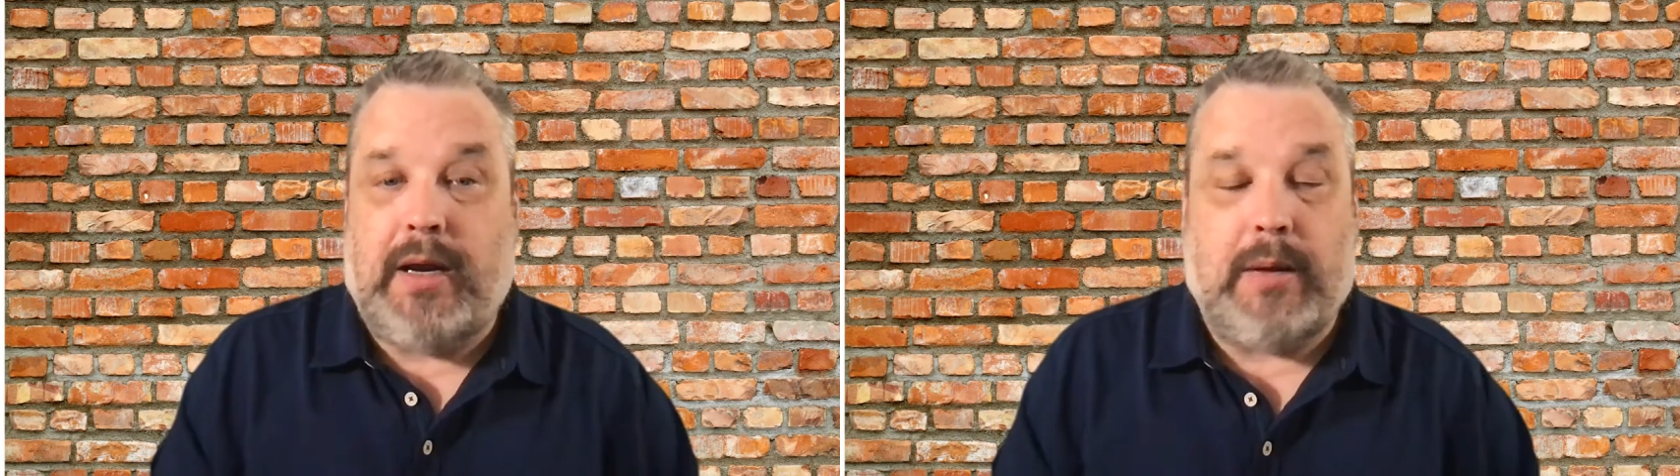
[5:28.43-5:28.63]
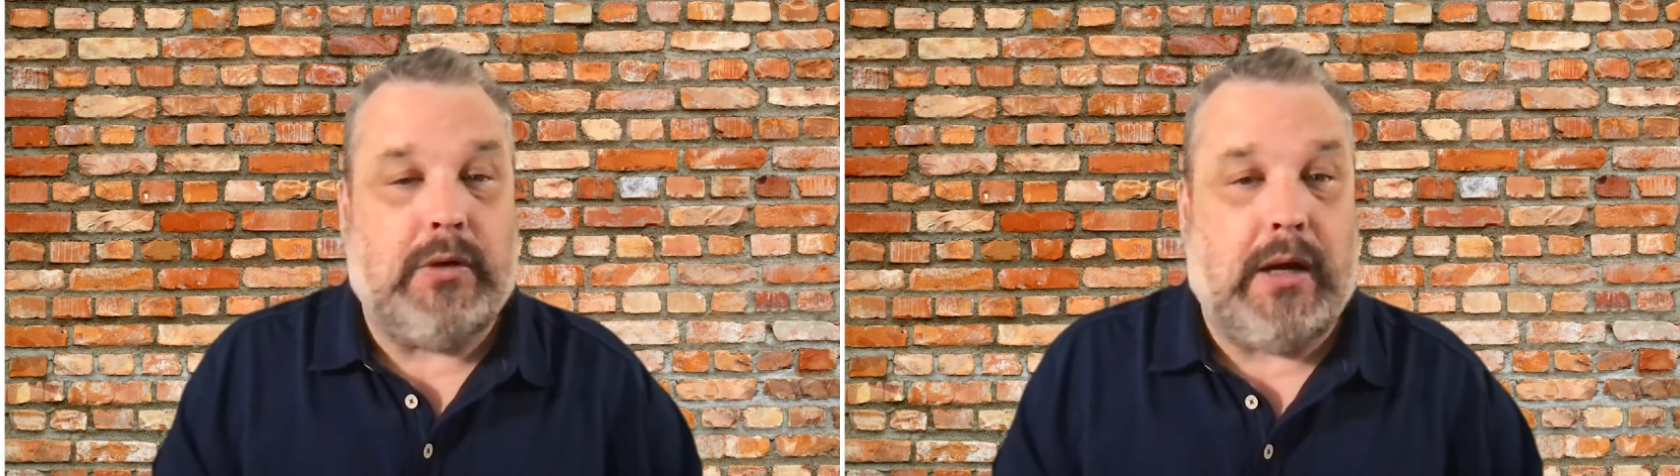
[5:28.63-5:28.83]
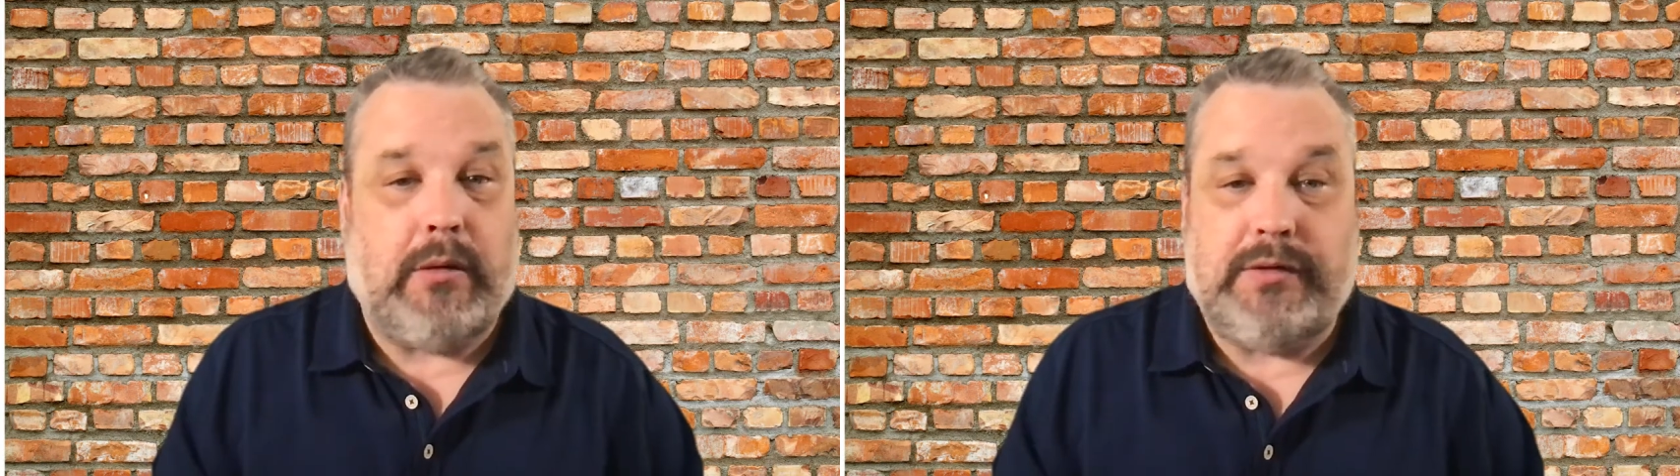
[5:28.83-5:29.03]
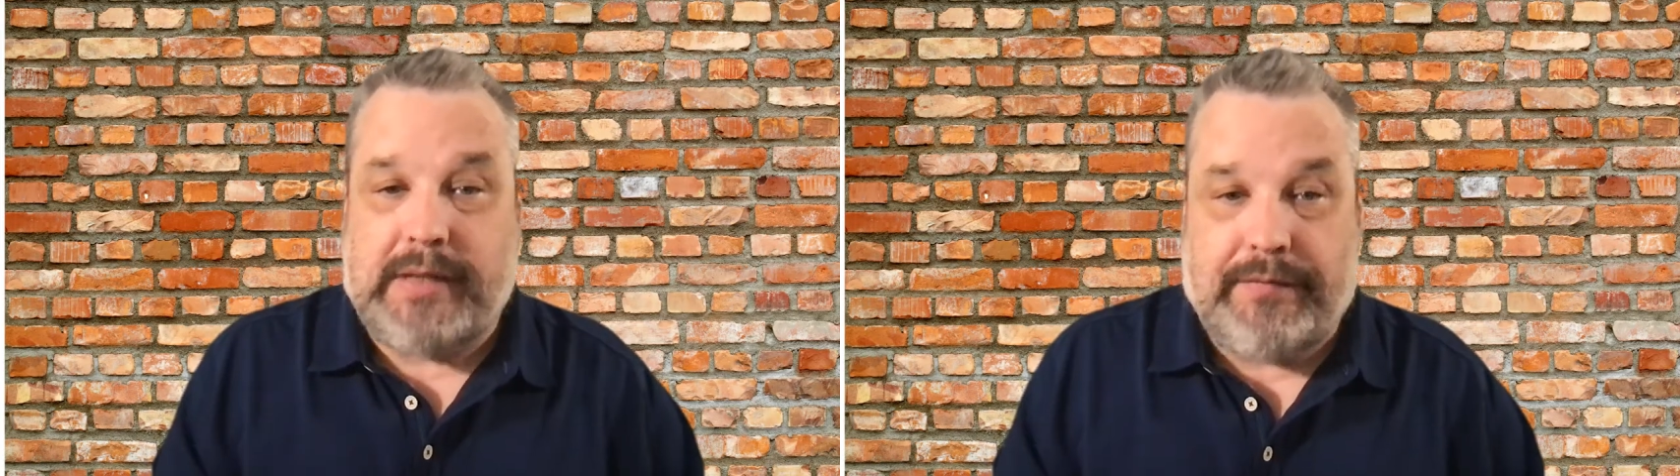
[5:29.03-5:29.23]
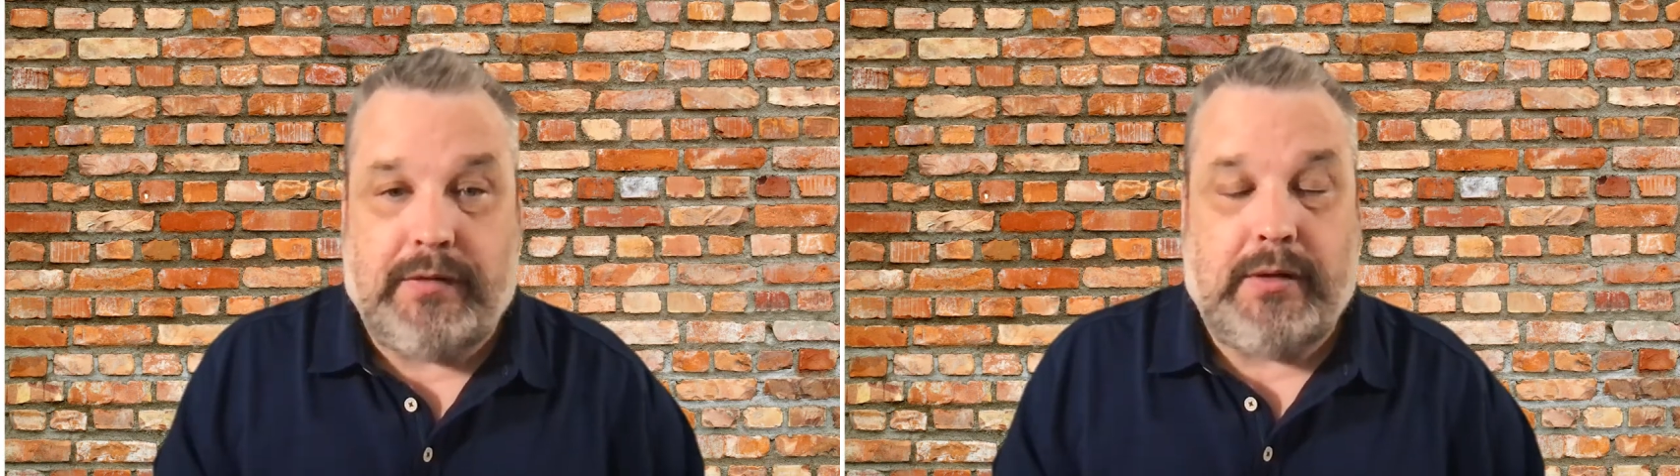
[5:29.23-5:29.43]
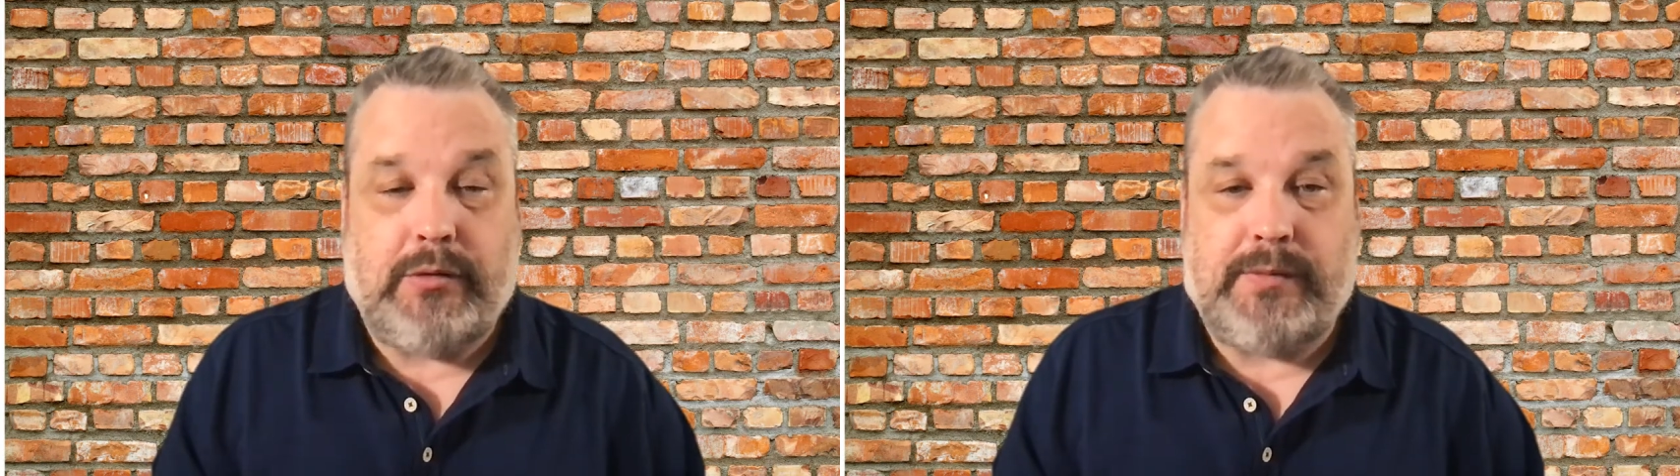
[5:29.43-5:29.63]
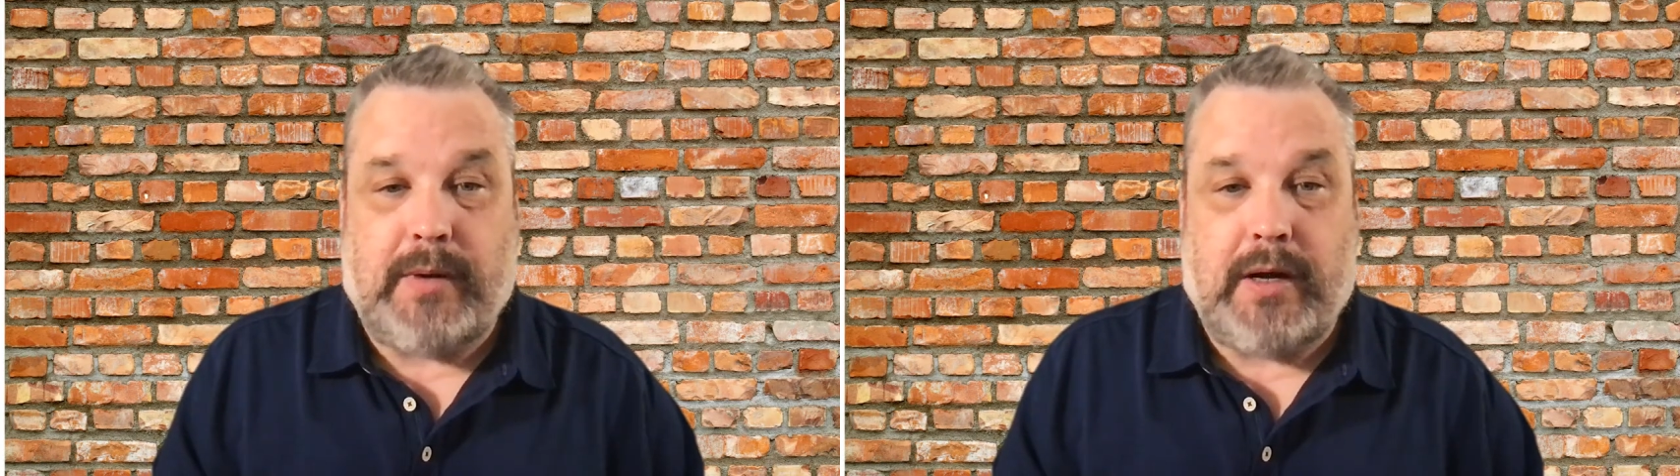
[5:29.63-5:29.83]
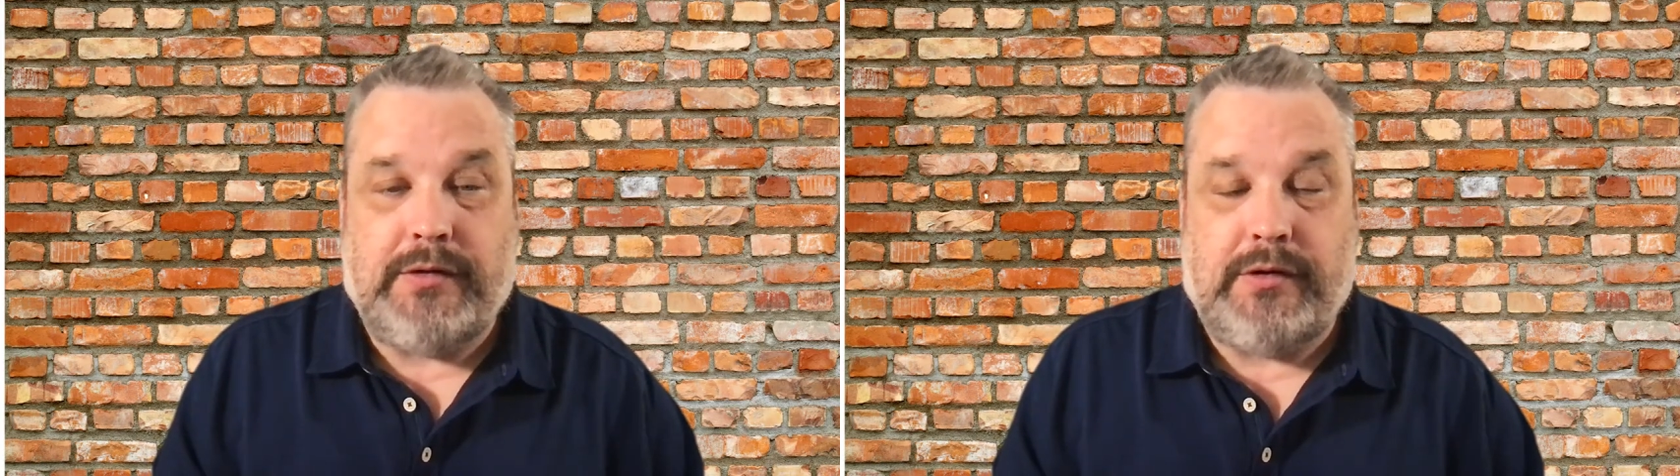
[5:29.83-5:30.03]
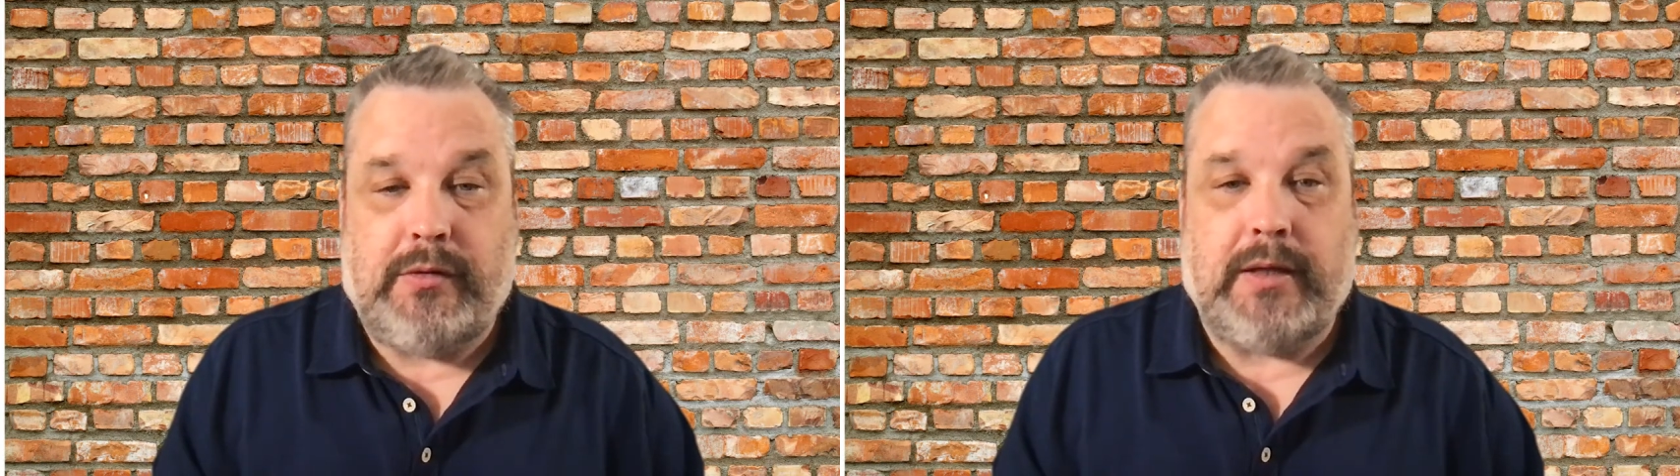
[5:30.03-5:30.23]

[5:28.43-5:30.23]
I'll definitely respond to you.